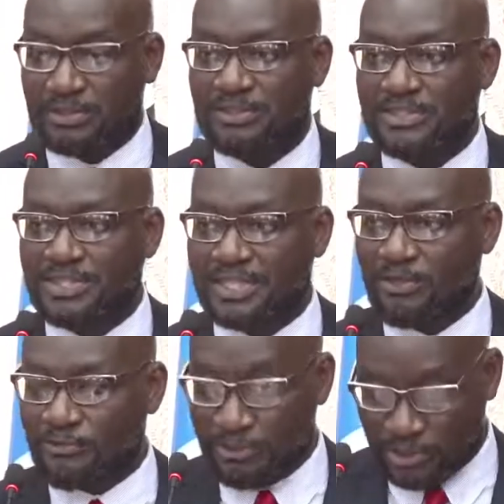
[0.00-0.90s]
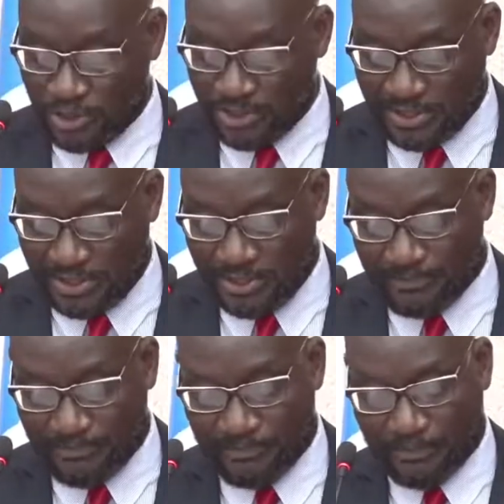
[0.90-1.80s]
state of emergency
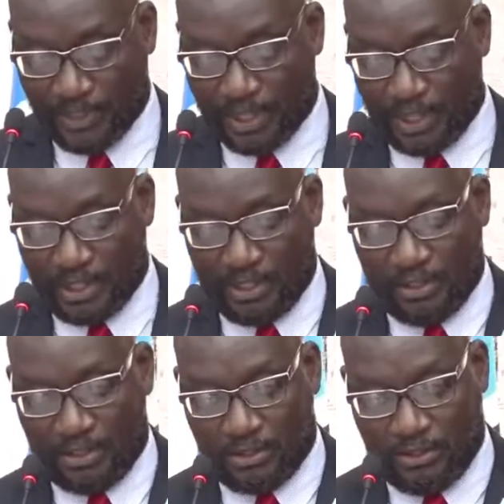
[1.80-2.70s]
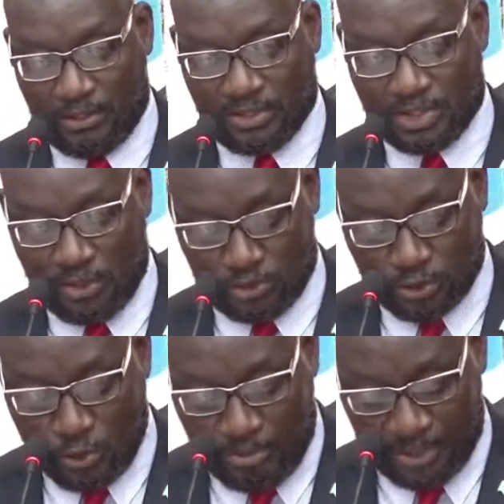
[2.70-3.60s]
until
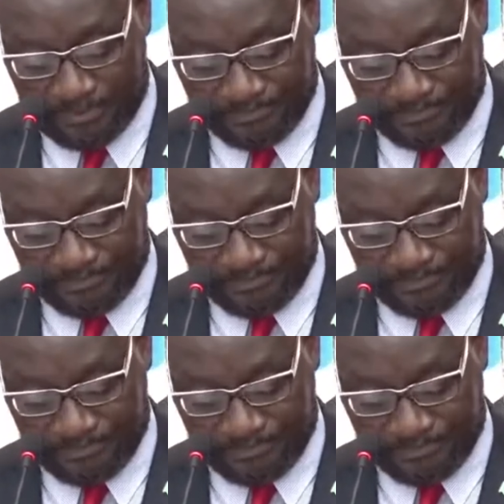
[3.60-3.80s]
October.